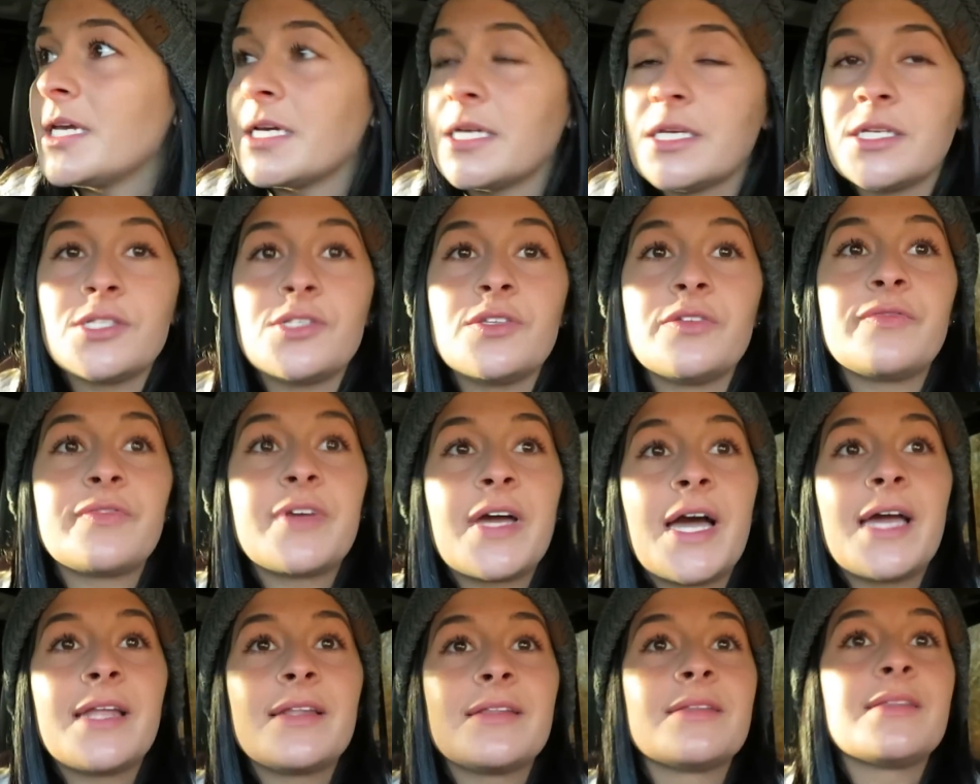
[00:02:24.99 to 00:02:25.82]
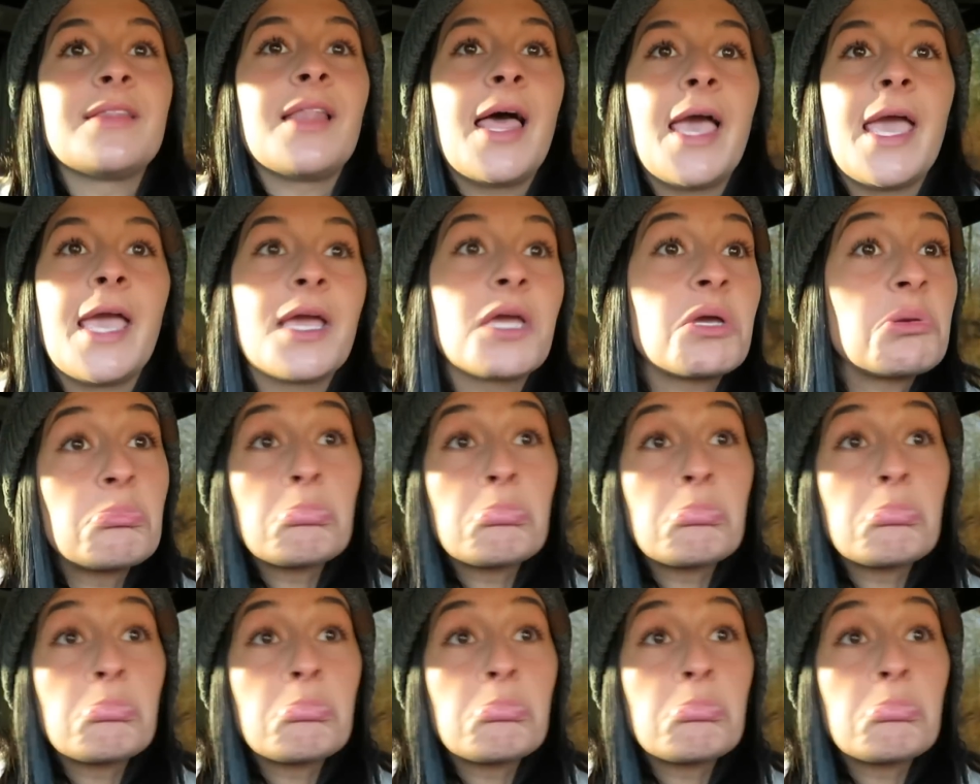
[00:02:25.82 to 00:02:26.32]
because you've gotten like